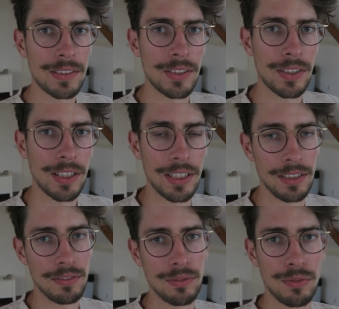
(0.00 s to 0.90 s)

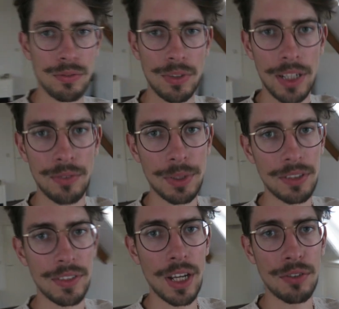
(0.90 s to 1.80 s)
I had
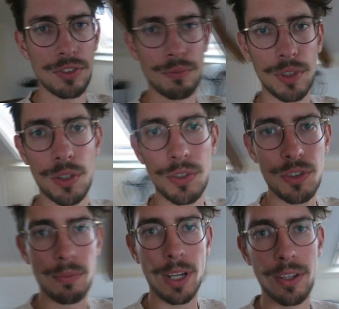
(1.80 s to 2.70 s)
written down some
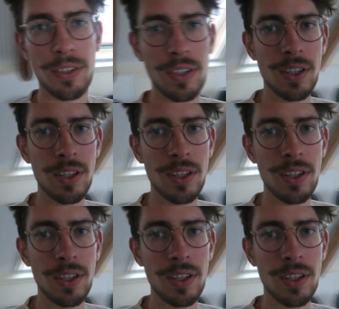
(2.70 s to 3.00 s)
notes about